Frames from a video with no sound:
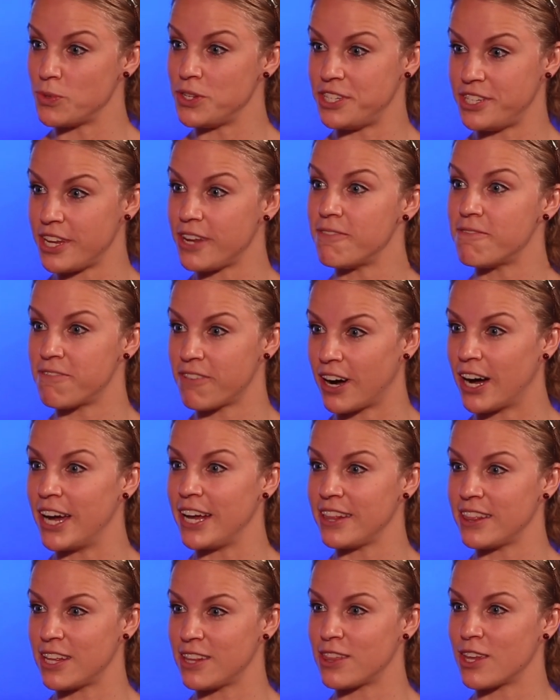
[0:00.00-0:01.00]
we did
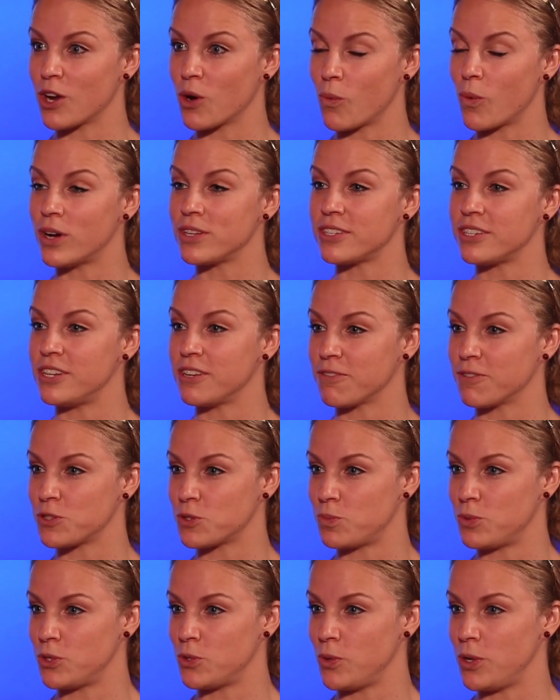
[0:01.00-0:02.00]
find that there was a
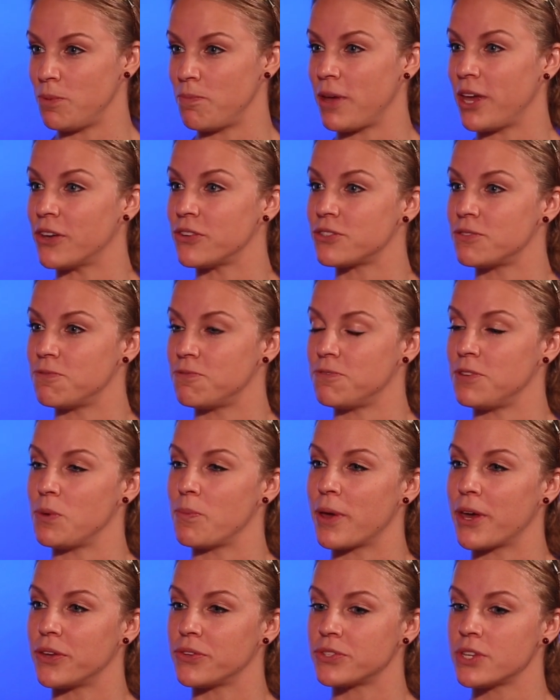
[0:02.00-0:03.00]
difference between males and
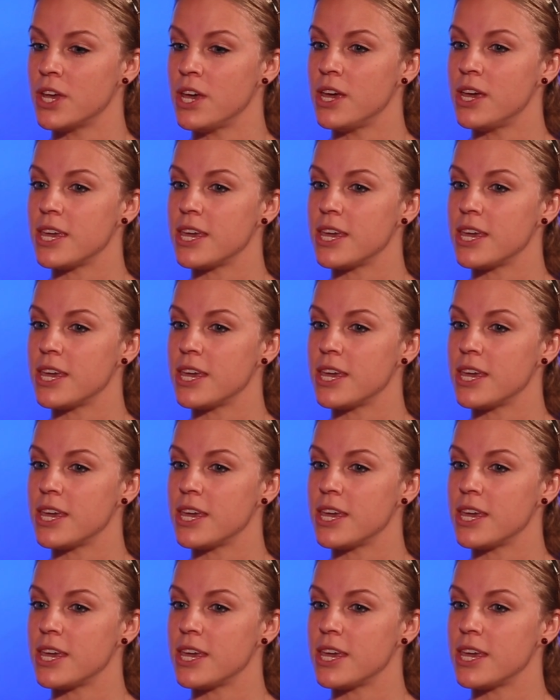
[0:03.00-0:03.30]
females